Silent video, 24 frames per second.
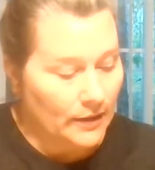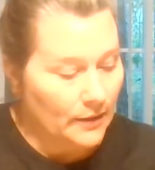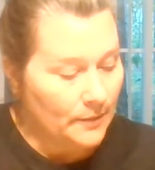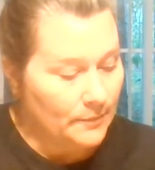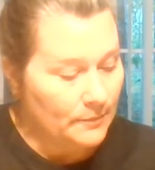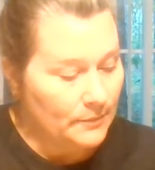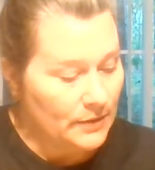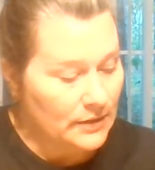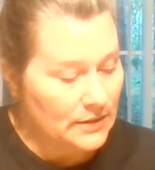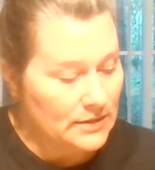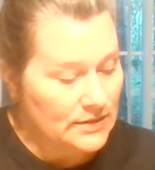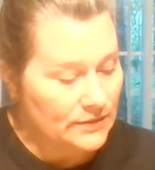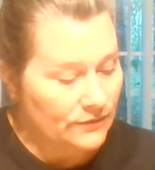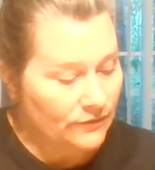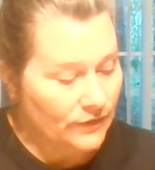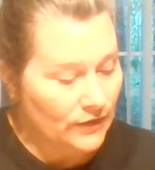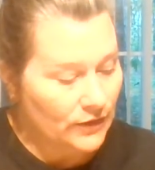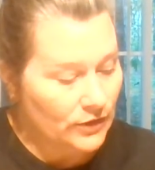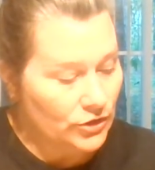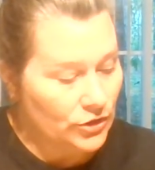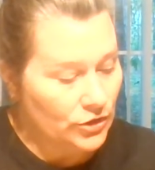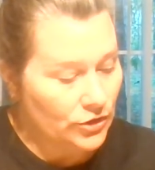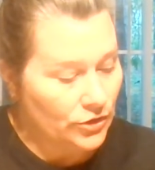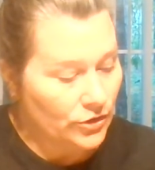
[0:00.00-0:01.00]
It's
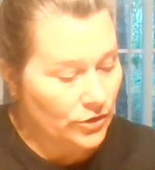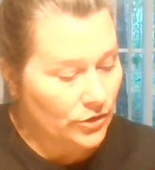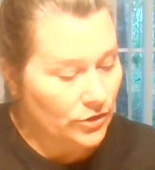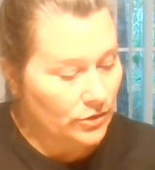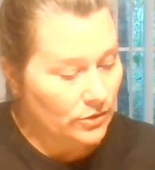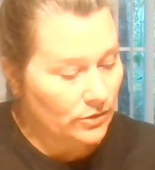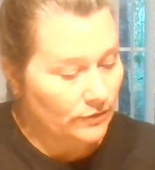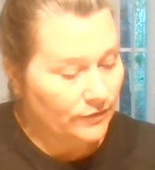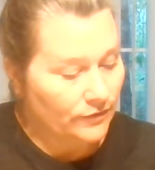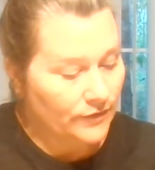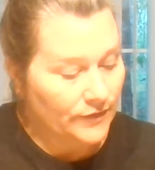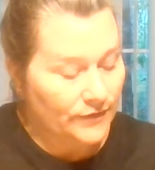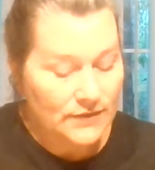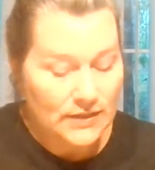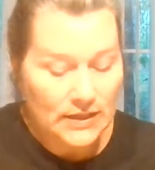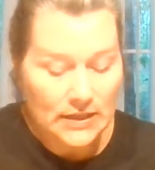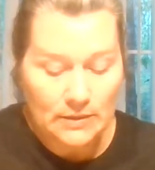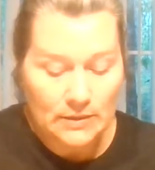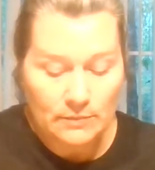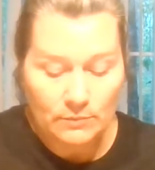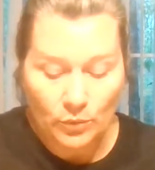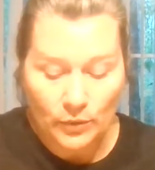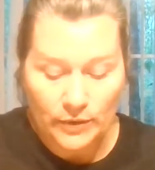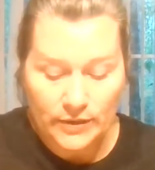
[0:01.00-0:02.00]
figure
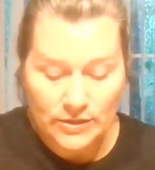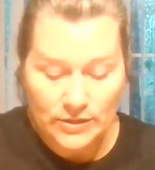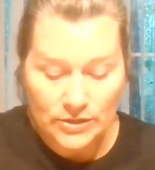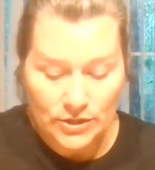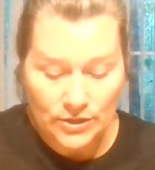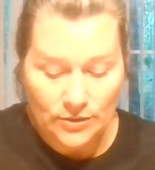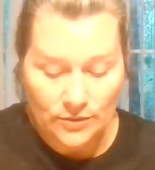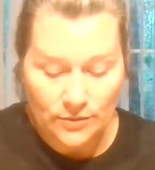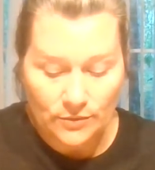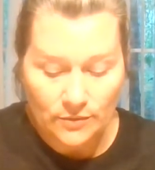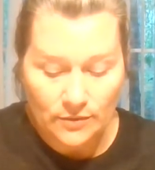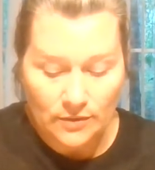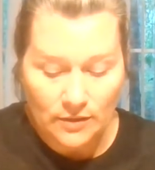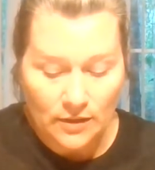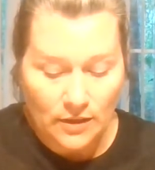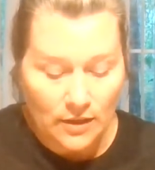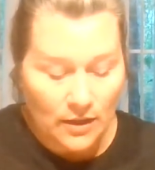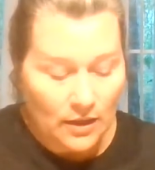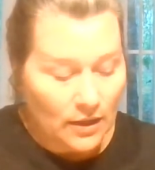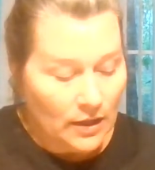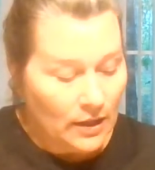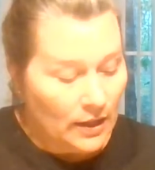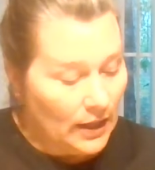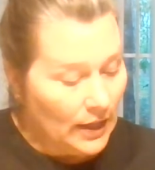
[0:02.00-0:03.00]
15.2,
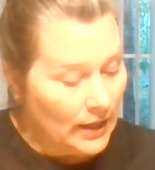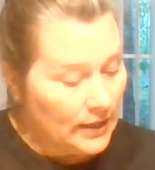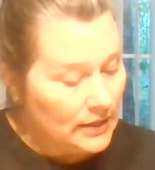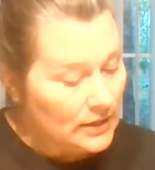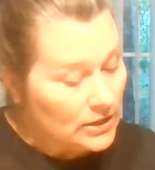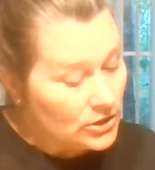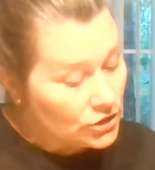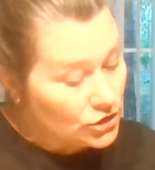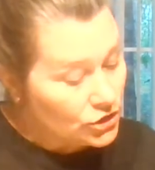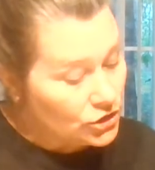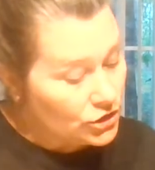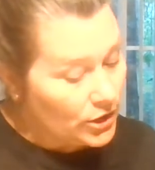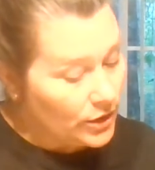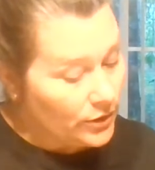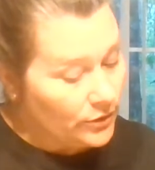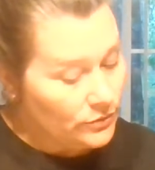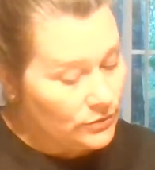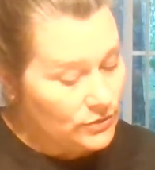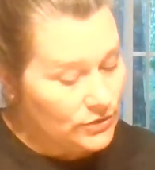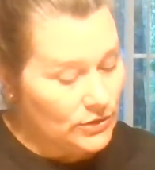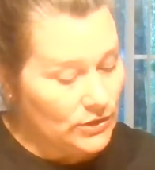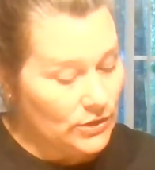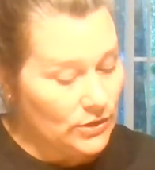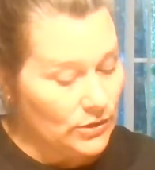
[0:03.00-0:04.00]
and it
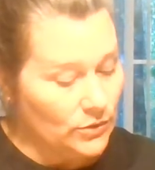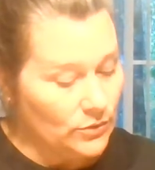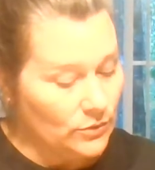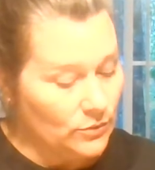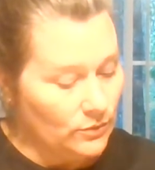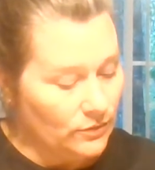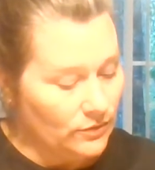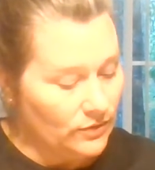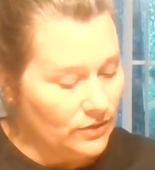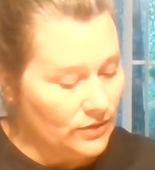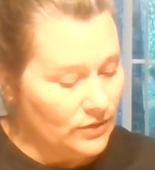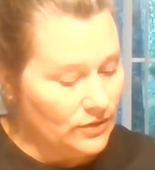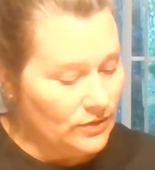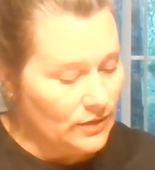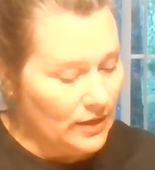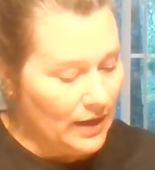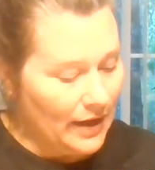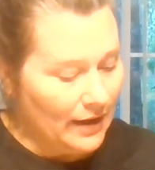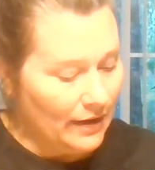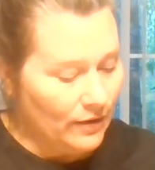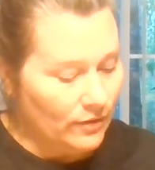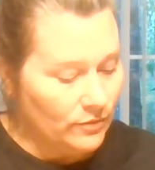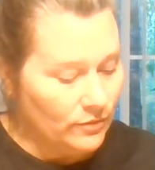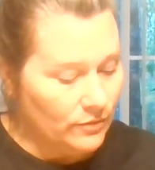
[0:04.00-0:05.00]
shows you
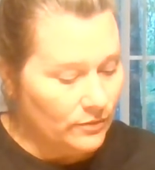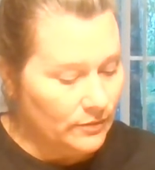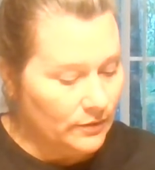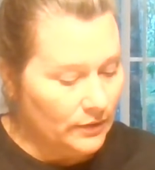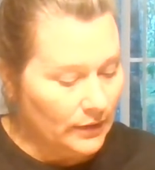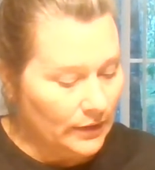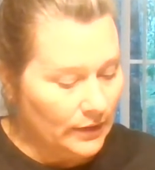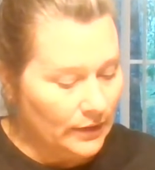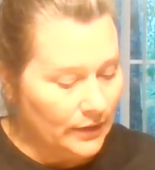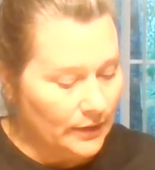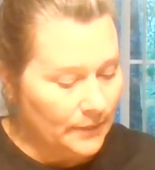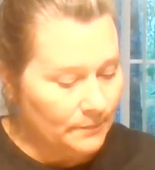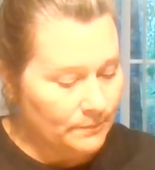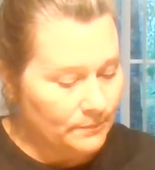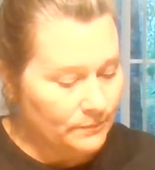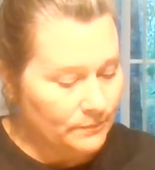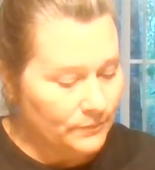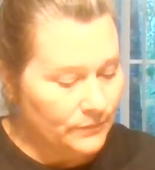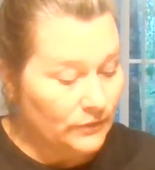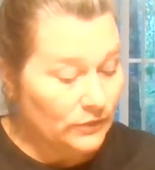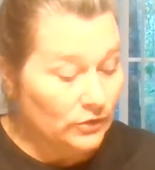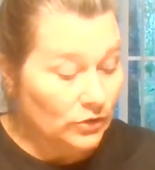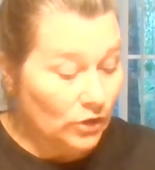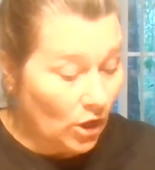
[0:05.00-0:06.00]
how
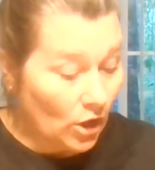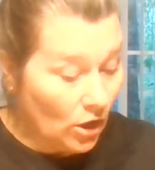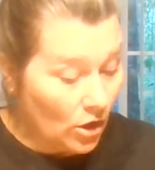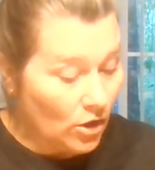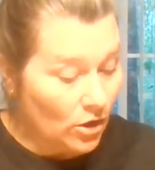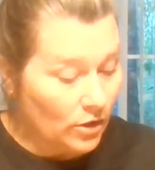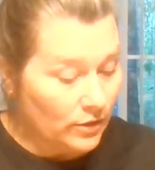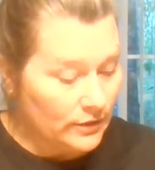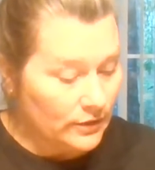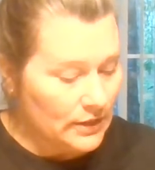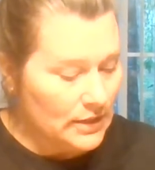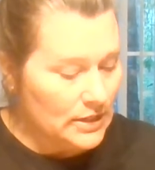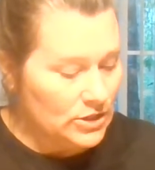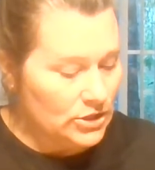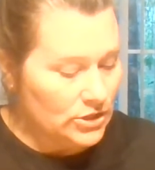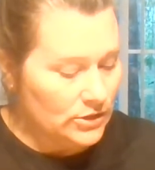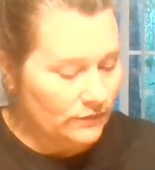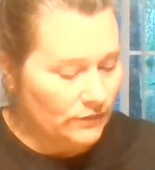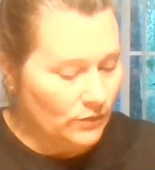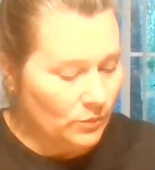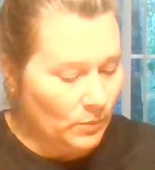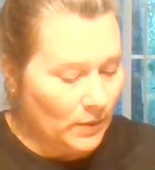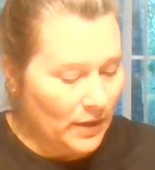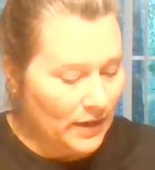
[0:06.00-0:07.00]
long each
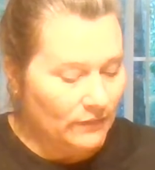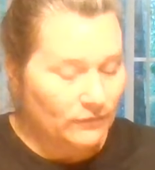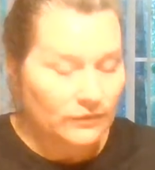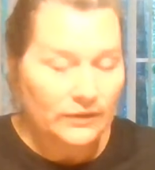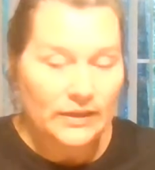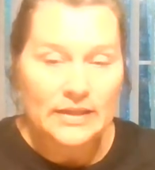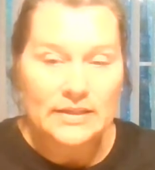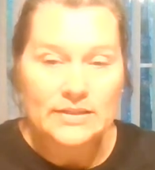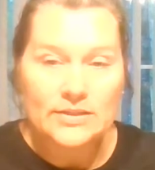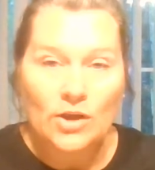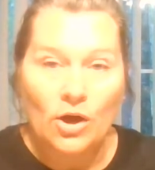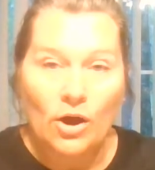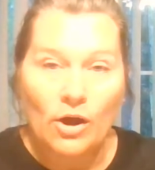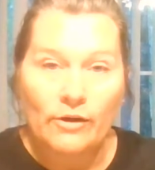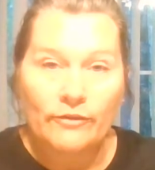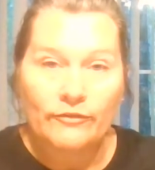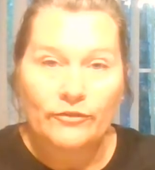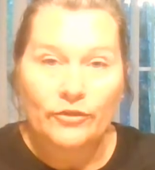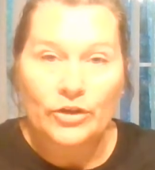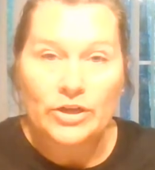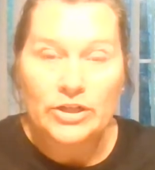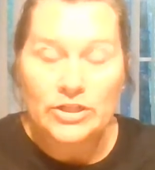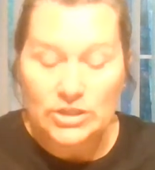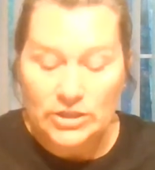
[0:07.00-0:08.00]
of the wavelengths are
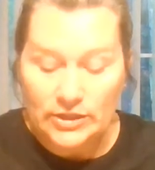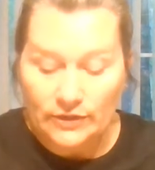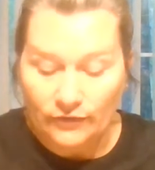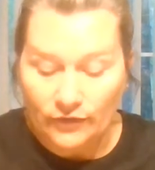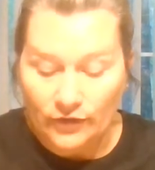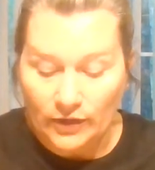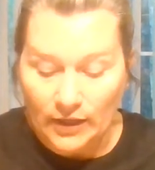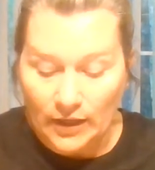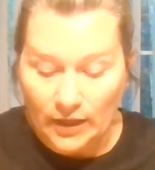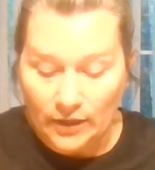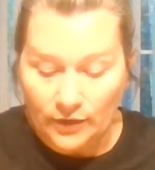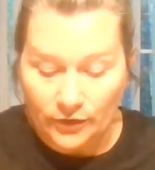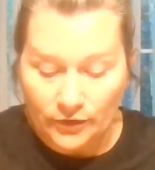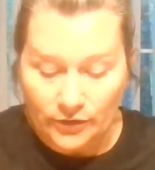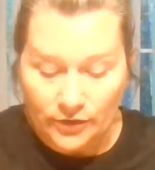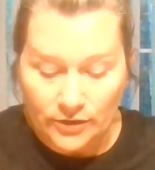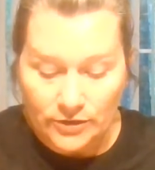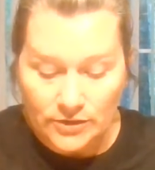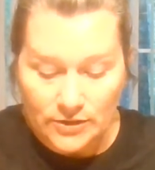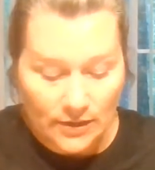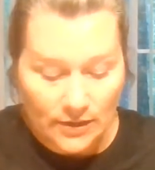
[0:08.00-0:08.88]
for each different color.